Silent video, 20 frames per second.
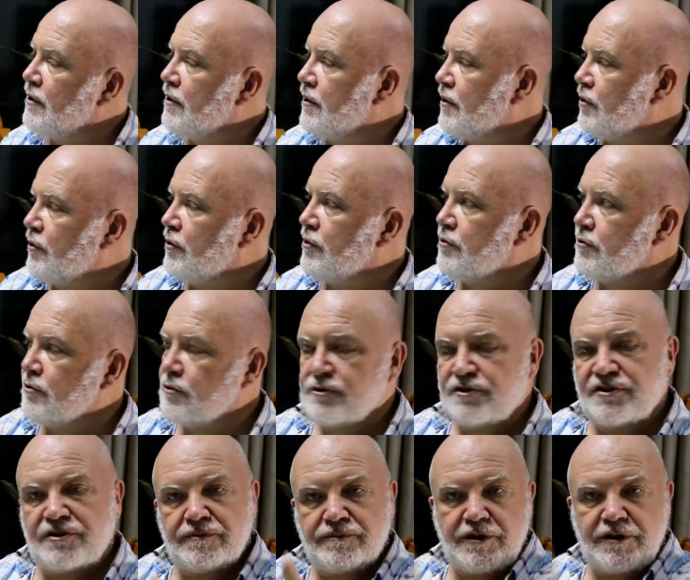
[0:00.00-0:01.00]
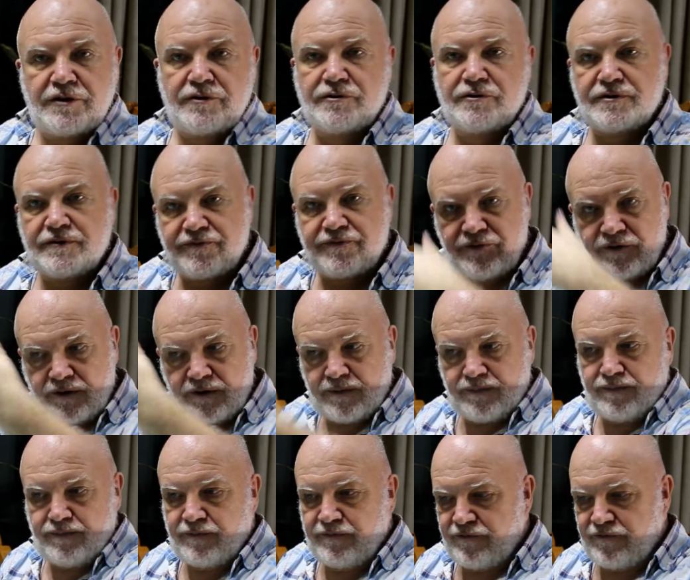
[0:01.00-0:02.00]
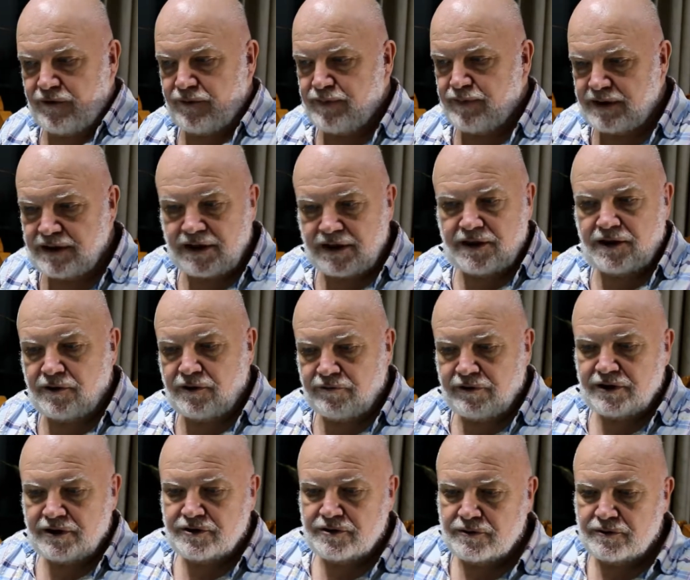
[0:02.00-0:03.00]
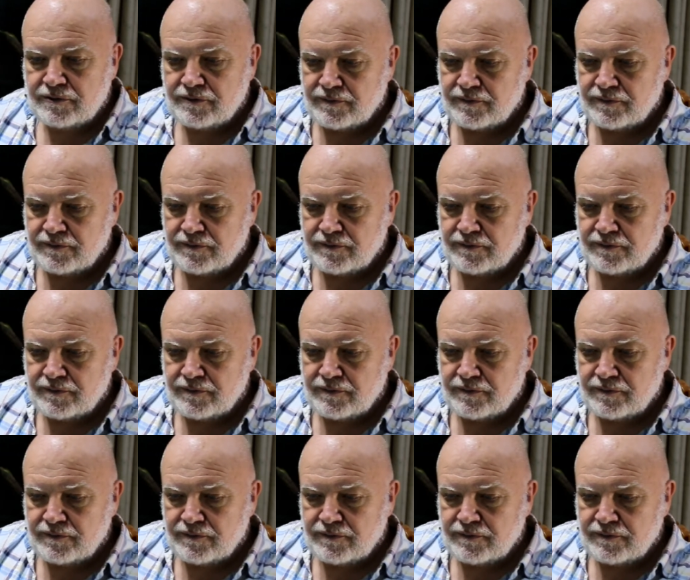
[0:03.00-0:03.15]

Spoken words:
or also used for a particular ritual.